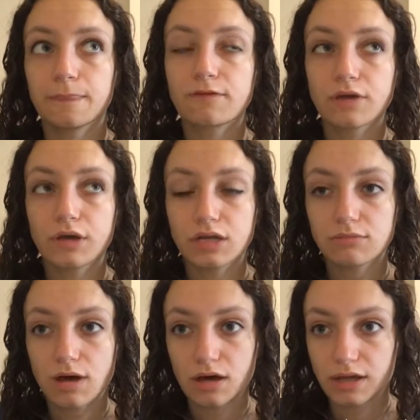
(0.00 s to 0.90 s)
So
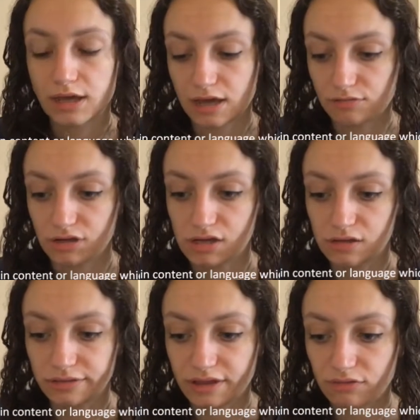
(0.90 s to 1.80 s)
in my
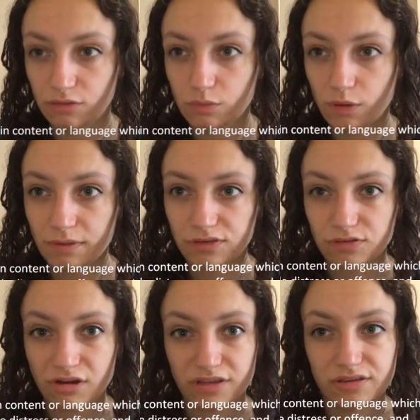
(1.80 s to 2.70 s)
area there's a women's
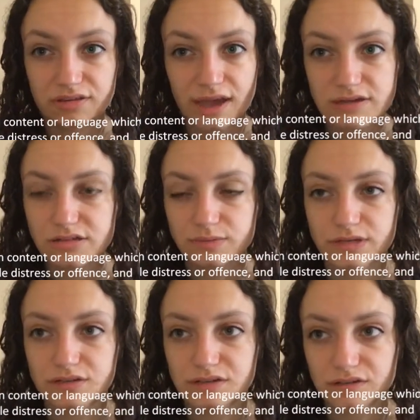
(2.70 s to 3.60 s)
crisis house,
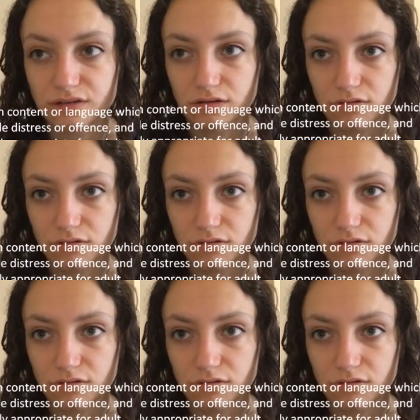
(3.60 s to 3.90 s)
which is